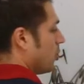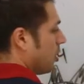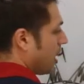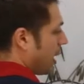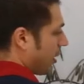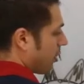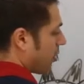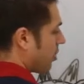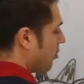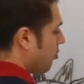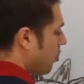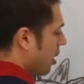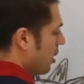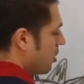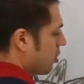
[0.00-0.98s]
like
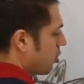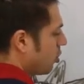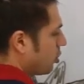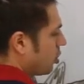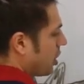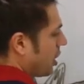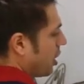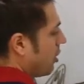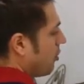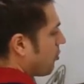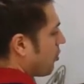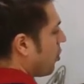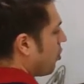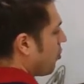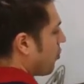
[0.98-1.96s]
1, 2, 3,
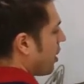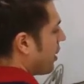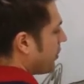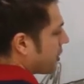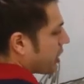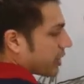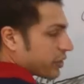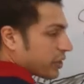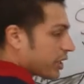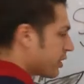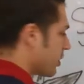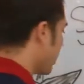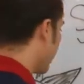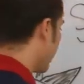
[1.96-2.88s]
4, 5, 6